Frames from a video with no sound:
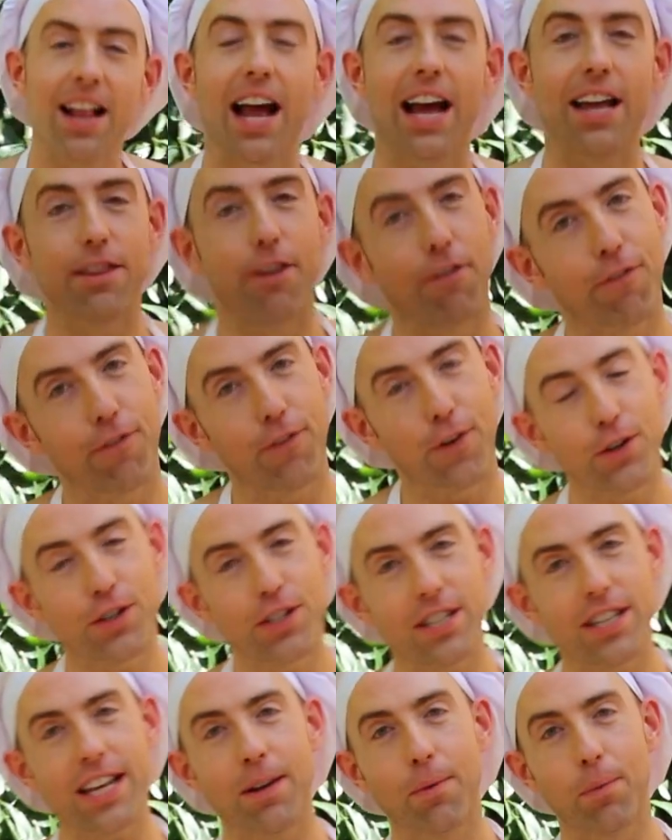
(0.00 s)
And the
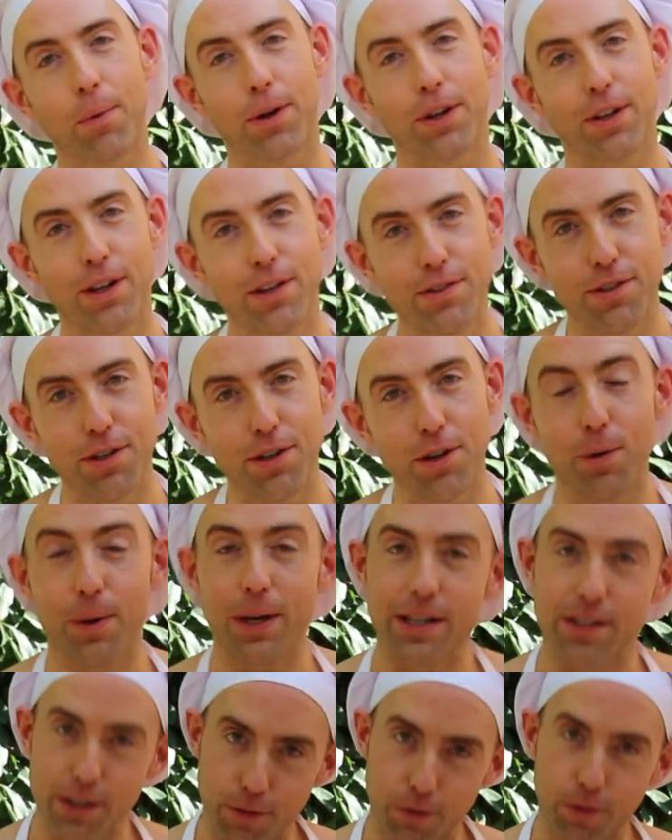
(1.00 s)
first thing we're gonna do
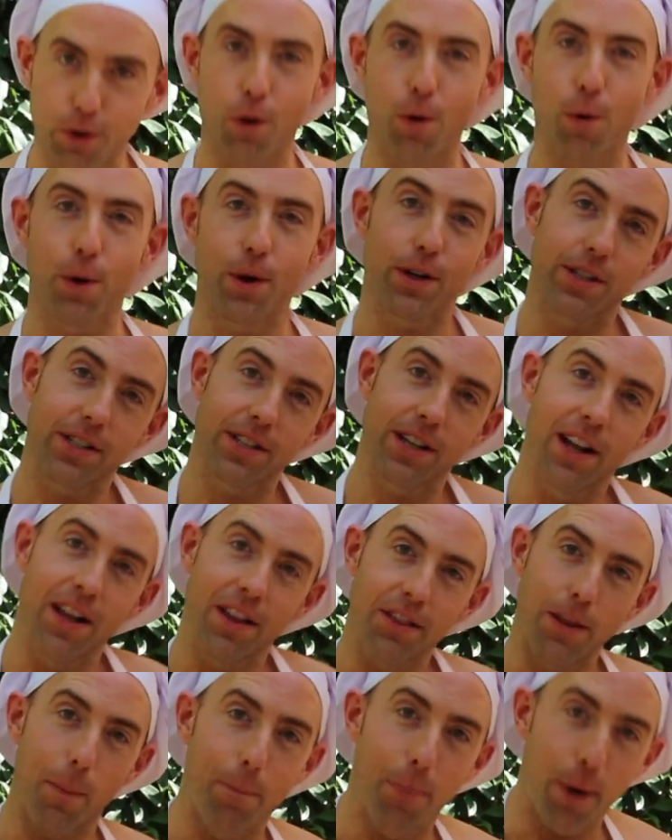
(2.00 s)
is, of course,
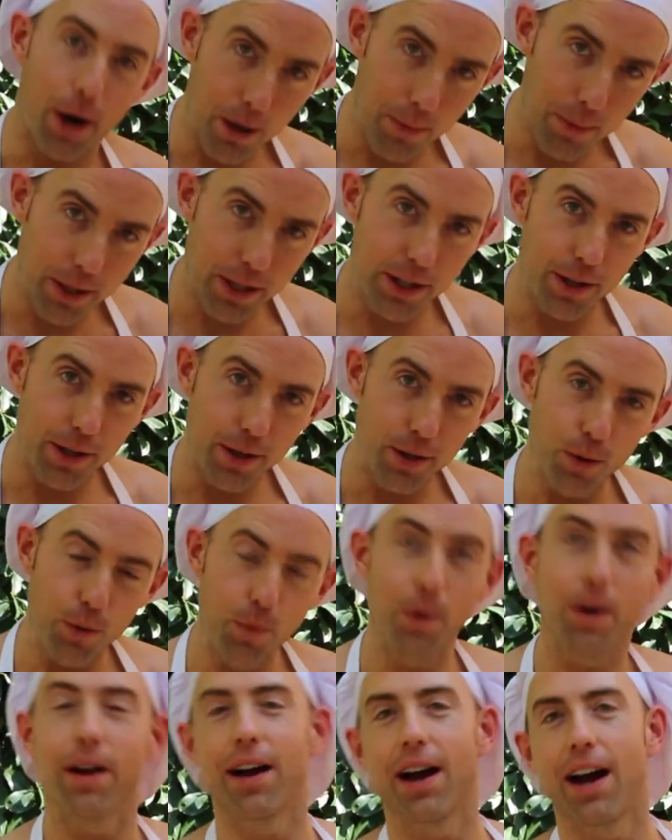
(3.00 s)
the
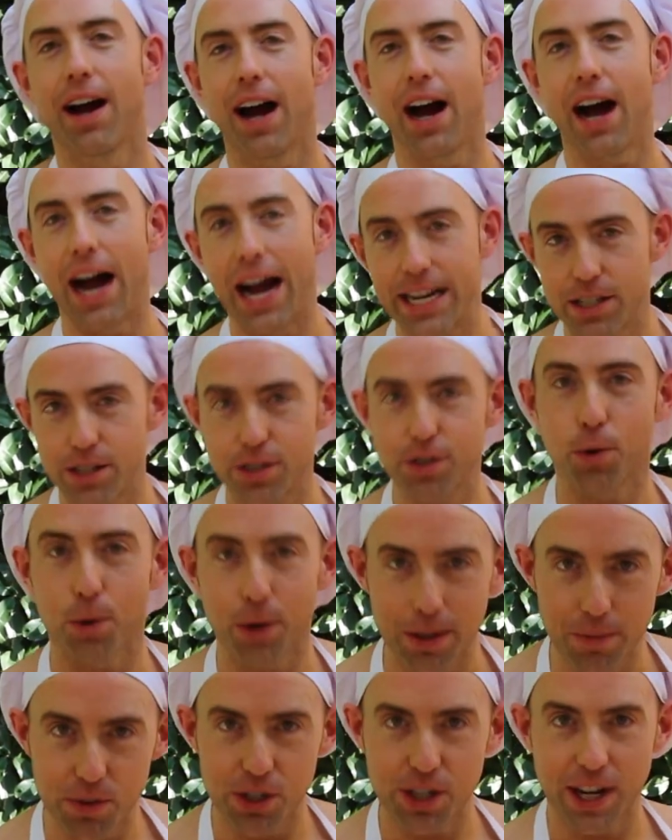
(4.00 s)
barbecue ice
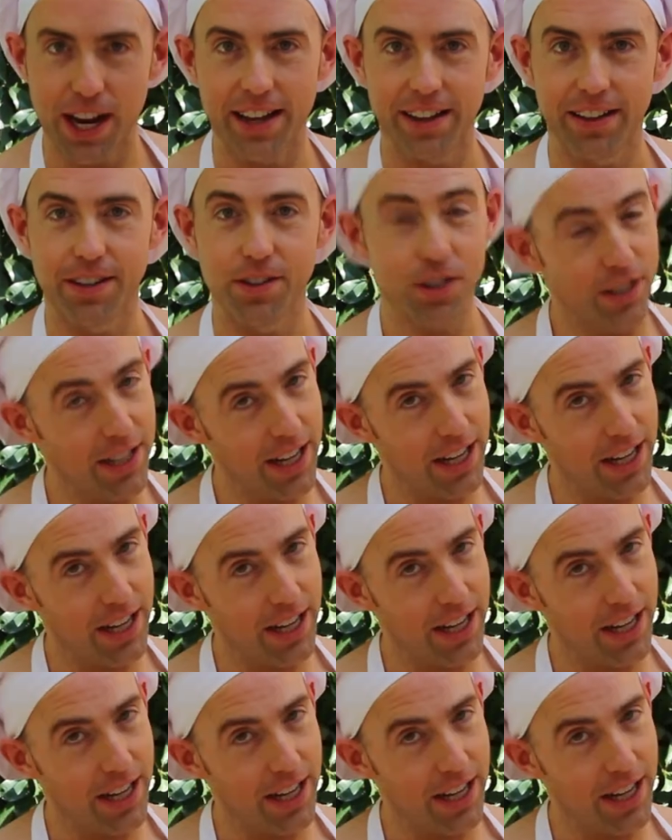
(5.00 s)
cream challenge.